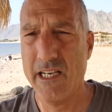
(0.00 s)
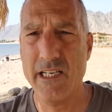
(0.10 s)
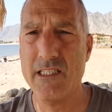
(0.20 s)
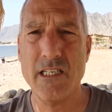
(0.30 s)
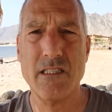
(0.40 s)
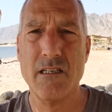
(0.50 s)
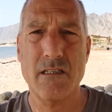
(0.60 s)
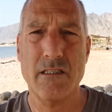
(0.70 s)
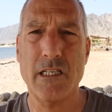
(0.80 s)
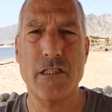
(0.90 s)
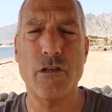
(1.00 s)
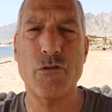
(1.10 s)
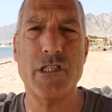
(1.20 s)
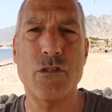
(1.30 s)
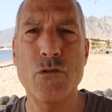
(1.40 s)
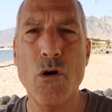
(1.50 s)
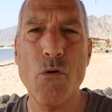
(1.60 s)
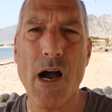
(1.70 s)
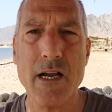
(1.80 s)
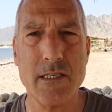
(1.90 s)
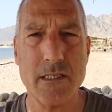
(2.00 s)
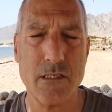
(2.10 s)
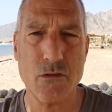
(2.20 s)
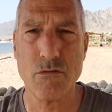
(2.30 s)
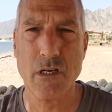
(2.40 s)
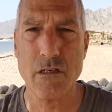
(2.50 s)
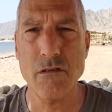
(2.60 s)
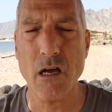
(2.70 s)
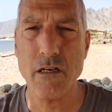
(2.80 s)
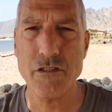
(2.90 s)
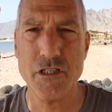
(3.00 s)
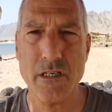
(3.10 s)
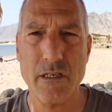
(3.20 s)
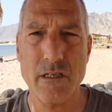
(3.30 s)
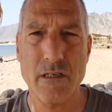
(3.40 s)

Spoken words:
is it that there is no access to technology?